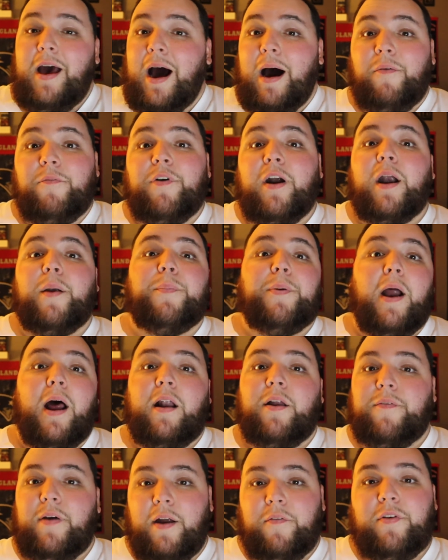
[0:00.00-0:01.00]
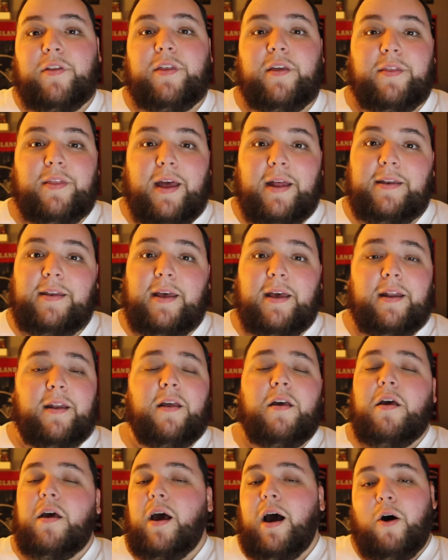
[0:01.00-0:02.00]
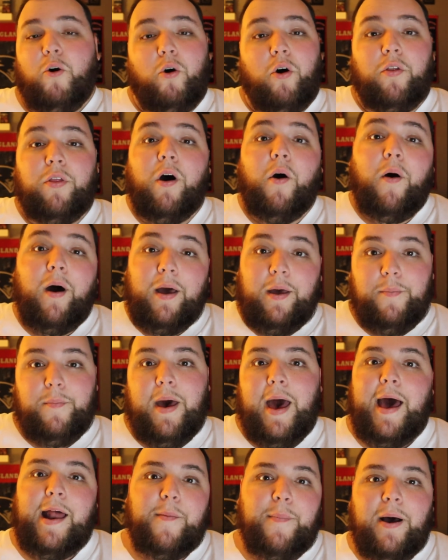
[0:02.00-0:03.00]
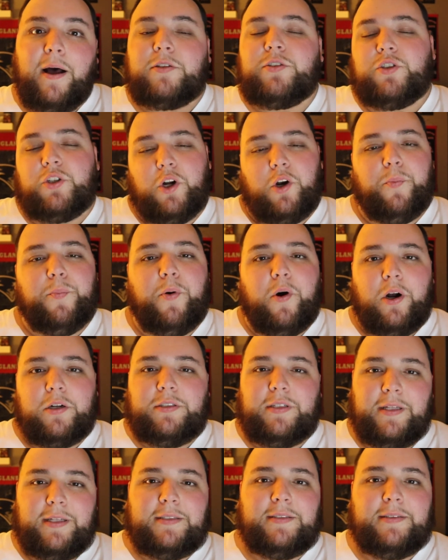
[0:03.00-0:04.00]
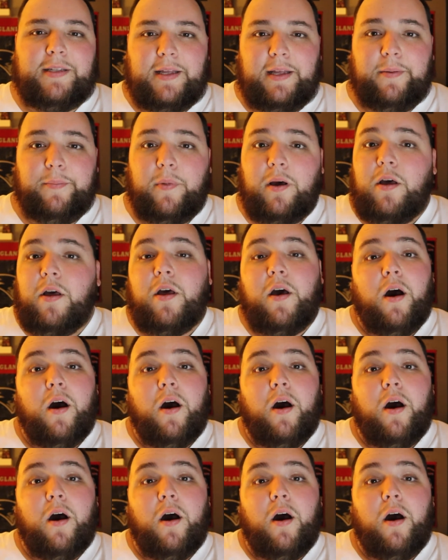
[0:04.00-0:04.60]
I'm very proud of everything they did. Although I am mad about certain parts of this team,